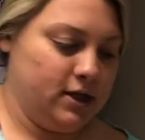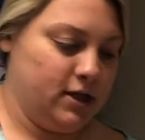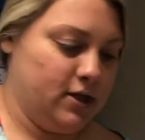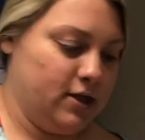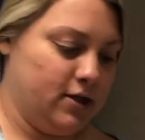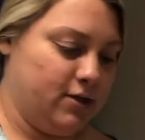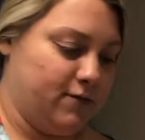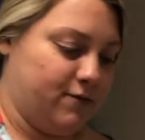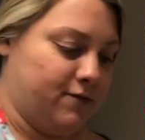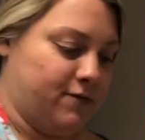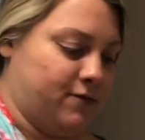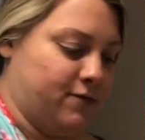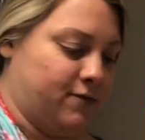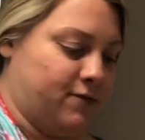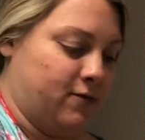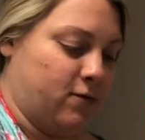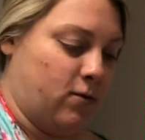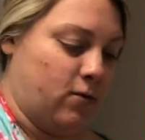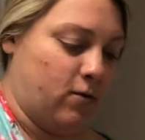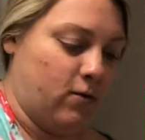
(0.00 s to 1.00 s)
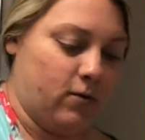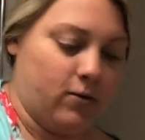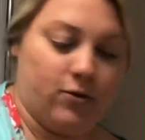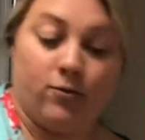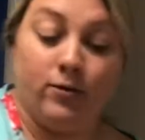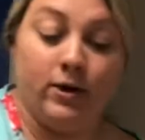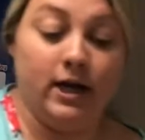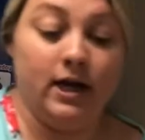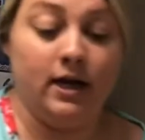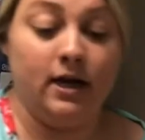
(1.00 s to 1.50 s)
the
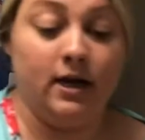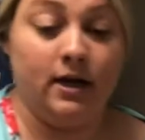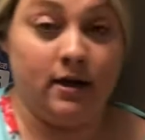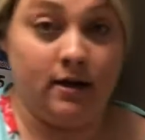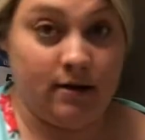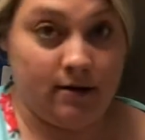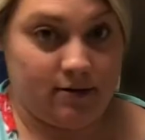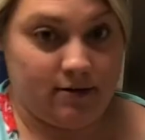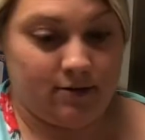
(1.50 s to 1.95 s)
3